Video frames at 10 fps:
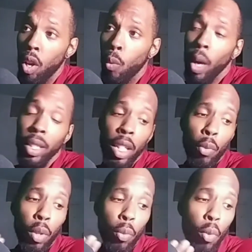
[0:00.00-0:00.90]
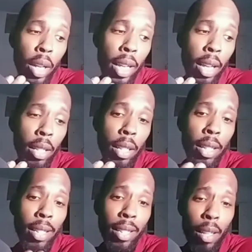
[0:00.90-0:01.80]
Why stick with what is
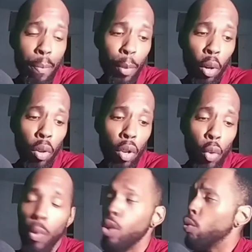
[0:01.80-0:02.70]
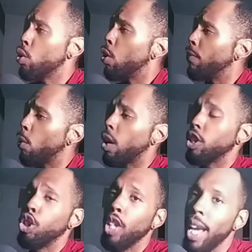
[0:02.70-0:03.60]
simple when you can go for a
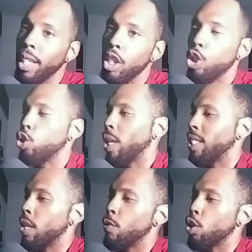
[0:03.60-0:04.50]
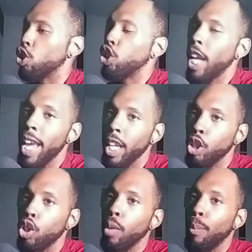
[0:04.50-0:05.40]
challenge and try to see if you can
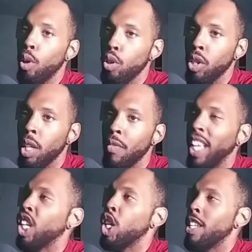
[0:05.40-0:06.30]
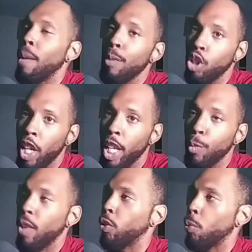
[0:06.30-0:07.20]
change the person that could not be changed
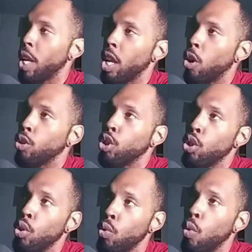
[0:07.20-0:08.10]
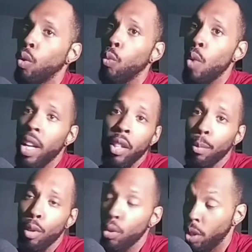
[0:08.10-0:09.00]
by three or two or one other
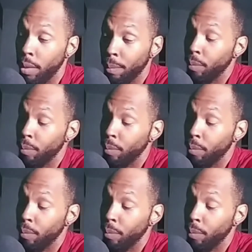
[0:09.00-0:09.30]
person?